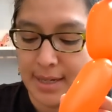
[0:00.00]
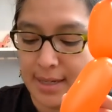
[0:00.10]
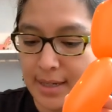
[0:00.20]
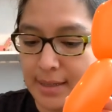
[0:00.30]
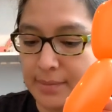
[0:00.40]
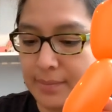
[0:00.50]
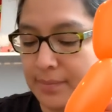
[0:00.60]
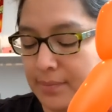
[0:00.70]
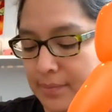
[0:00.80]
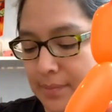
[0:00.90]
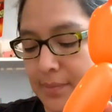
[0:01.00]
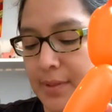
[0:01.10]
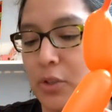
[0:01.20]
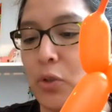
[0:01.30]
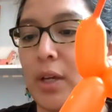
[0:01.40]
Uh,
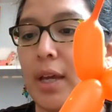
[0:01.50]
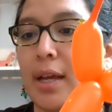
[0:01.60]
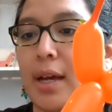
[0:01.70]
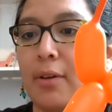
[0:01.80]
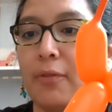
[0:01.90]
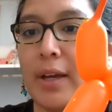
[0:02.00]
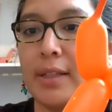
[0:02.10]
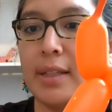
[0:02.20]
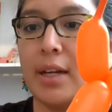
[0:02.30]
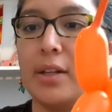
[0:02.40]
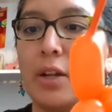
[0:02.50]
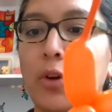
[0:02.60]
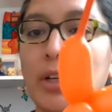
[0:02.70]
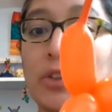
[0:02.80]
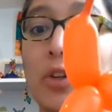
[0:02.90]
you can uh, find them there in the
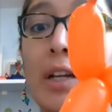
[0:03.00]
dollar store,